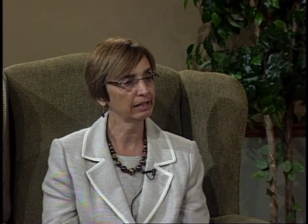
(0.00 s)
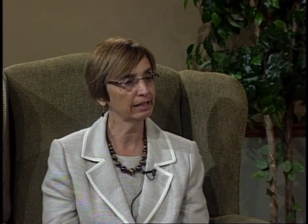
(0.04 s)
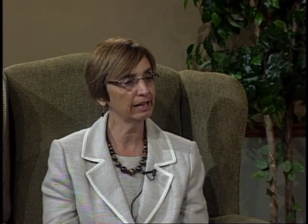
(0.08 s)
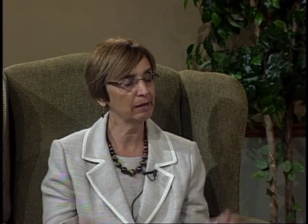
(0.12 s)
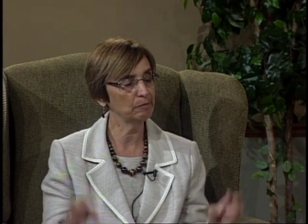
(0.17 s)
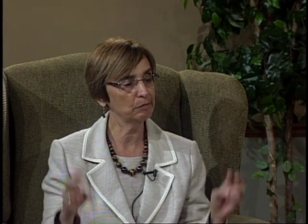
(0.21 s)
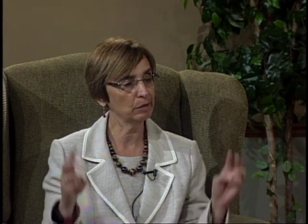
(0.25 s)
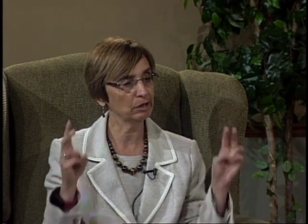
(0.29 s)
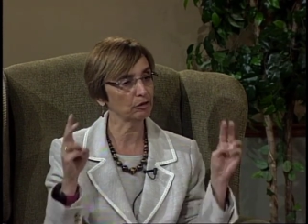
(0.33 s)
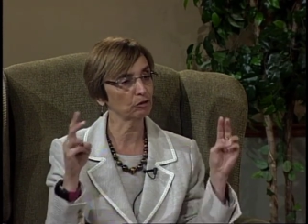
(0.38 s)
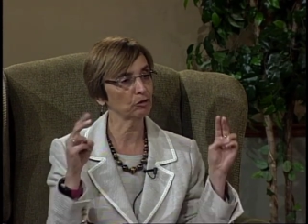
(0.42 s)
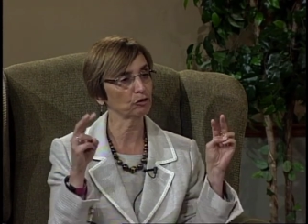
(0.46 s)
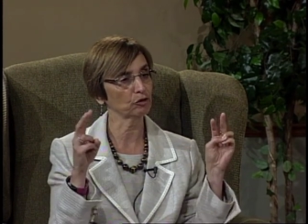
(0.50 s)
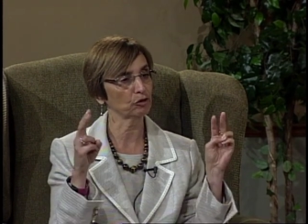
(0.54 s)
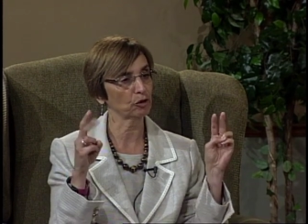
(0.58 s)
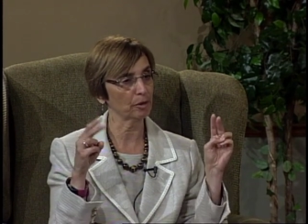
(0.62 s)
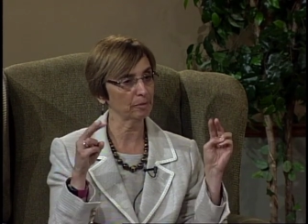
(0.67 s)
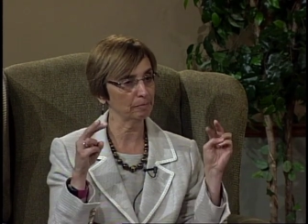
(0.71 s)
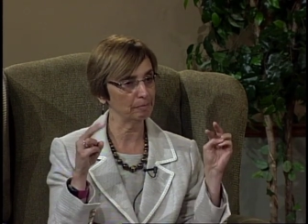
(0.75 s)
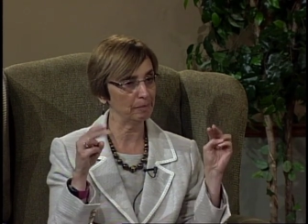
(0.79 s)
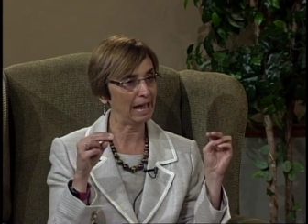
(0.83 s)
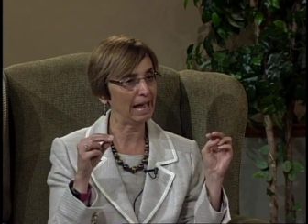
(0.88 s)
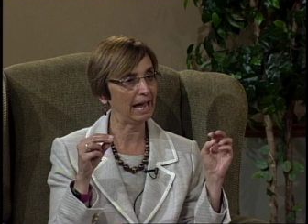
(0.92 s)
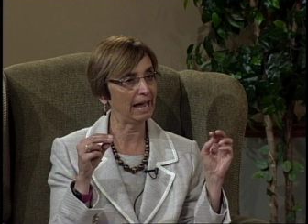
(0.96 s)
chemicals
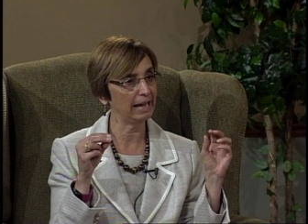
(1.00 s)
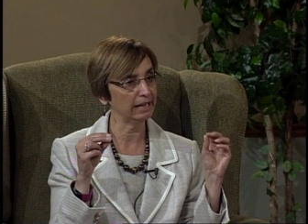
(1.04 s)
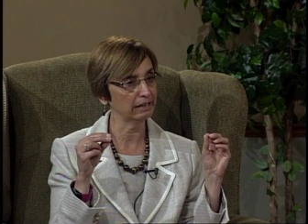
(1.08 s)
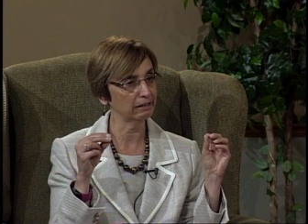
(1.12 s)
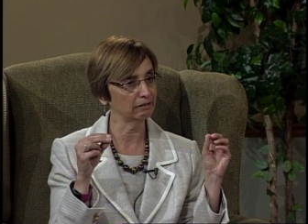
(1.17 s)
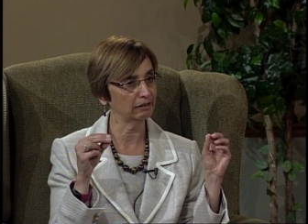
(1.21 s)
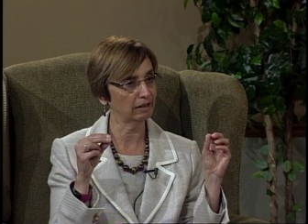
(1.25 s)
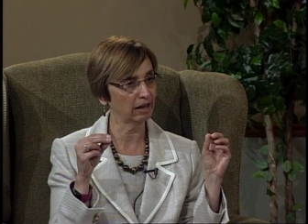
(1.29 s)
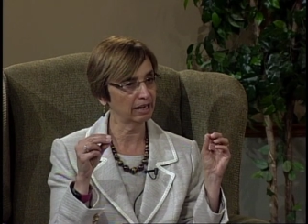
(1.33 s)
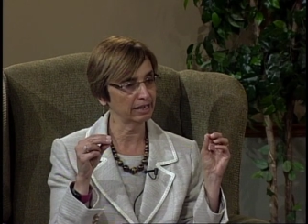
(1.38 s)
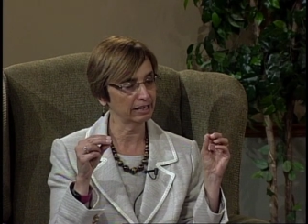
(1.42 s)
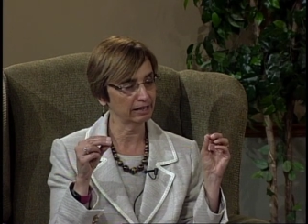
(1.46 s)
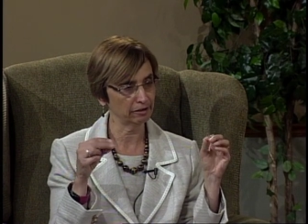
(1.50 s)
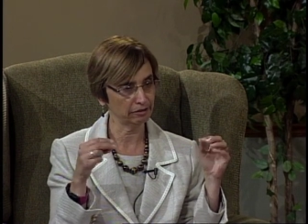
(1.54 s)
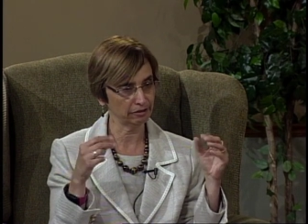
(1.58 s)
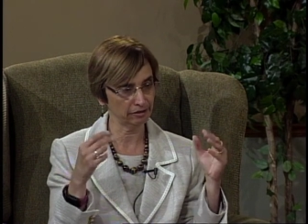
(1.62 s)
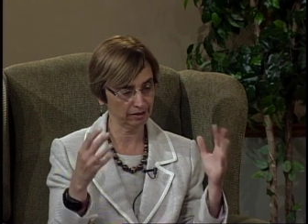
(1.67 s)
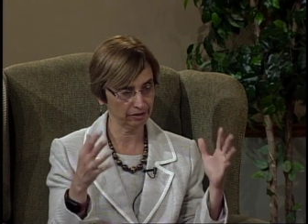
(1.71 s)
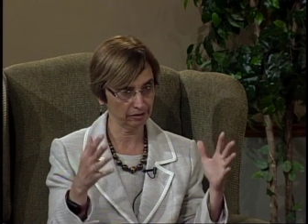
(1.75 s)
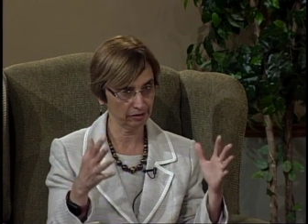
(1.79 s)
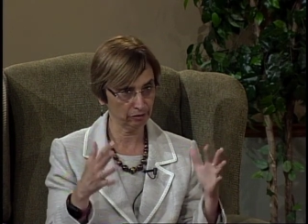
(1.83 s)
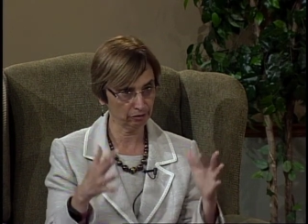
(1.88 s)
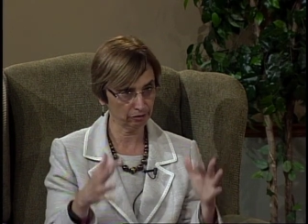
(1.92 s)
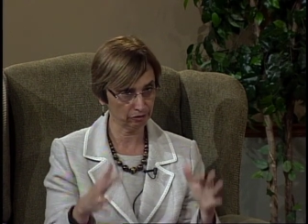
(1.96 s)
are bad kind of
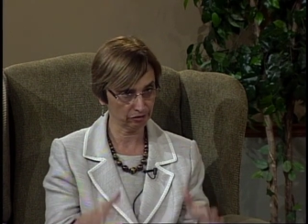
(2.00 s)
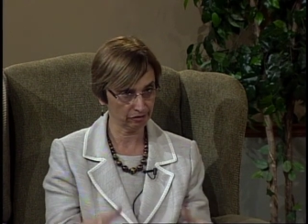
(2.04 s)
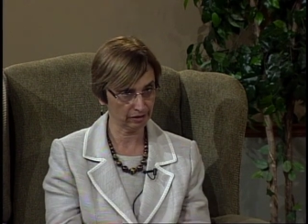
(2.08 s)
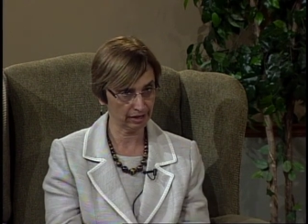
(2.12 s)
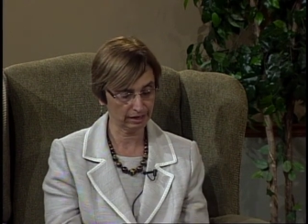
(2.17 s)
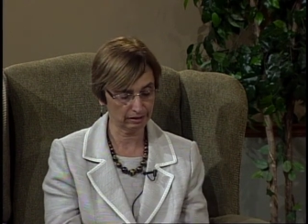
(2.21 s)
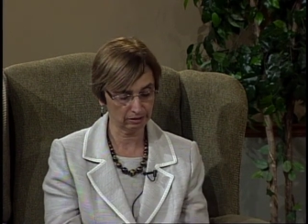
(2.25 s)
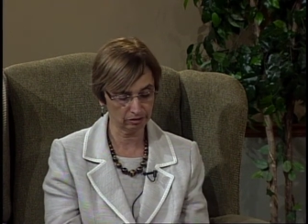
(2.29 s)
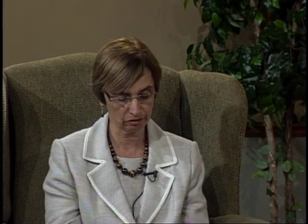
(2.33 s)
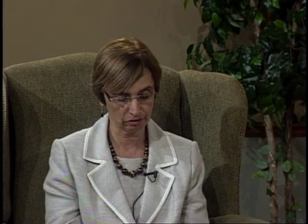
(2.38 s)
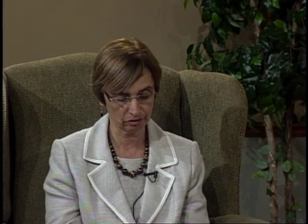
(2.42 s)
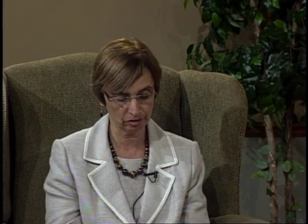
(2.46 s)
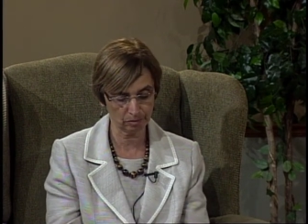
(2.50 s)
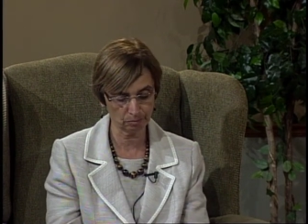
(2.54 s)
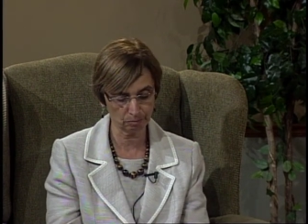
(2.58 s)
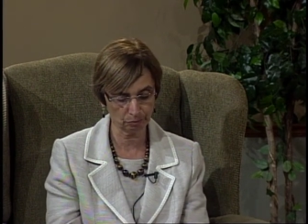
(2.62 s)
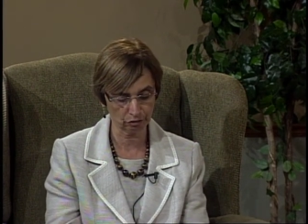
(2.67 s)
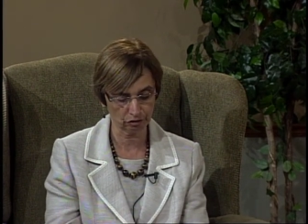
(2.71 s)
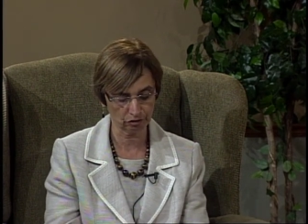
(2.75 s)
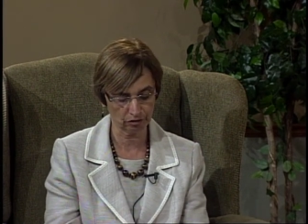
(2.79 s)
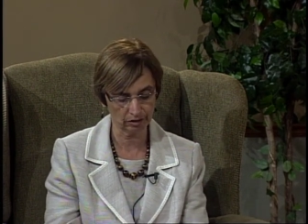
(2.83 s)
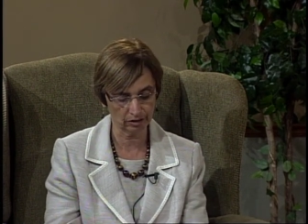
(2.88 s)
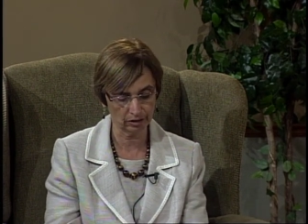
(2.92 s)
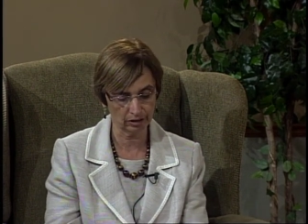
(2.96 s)
thing. There's that
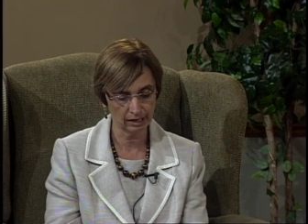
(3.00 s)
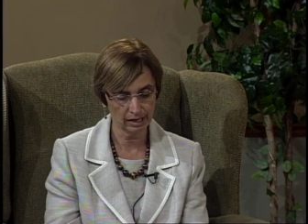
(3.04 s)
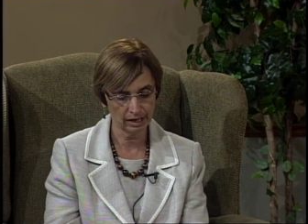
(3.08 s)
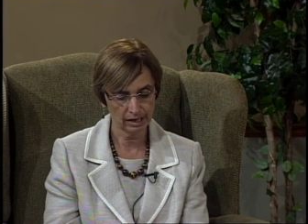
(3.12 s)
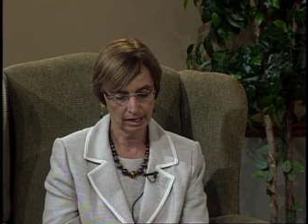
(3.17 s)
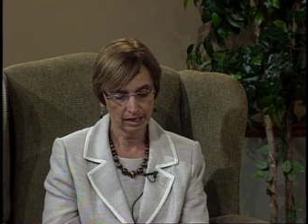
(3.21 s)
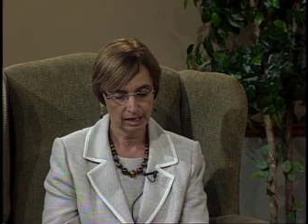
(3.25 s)
assumption.